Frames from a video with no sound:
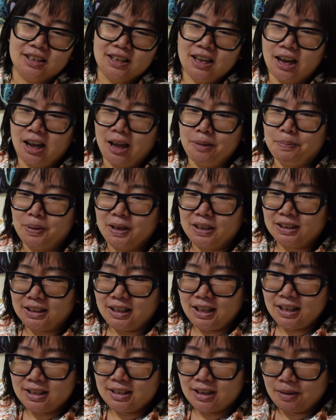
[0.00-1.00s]
Yeah, I picked
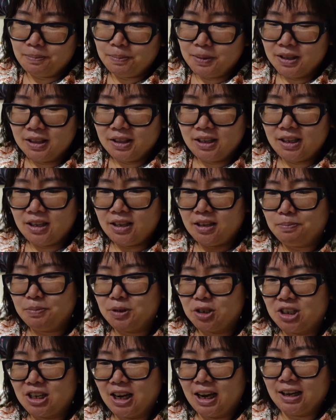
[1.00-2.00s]
these up in the
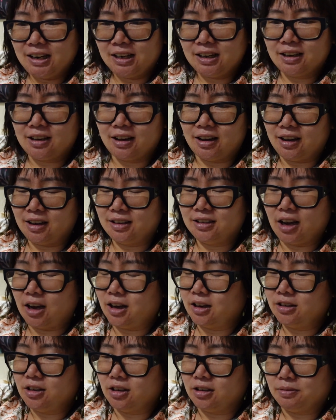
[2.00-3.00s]
botanic
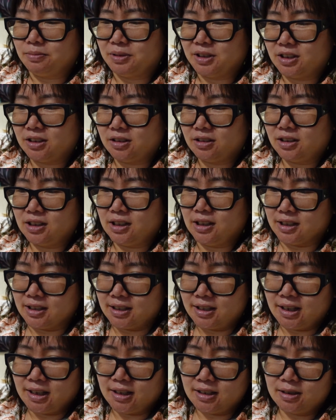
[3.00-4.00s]
garden, not in the
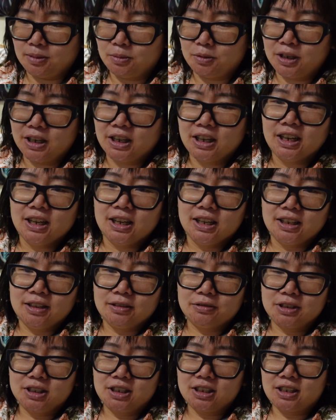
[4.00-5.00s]
city somewhere.
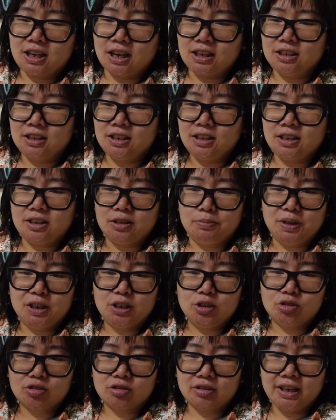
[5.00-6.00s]
It was just underneath the
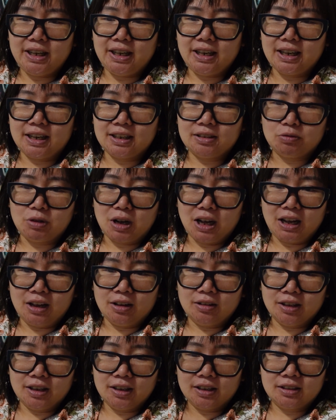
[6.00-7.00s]
big tree, and
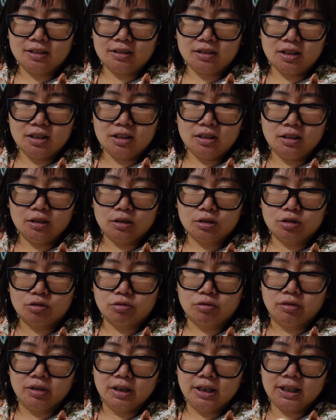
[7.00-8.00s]
wow, like it looked
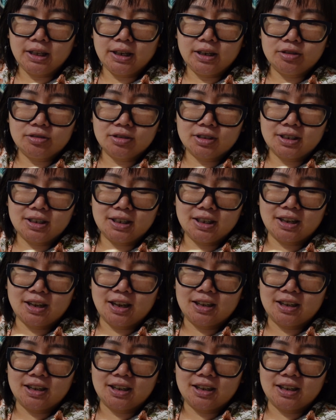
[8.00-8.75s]
really interesting.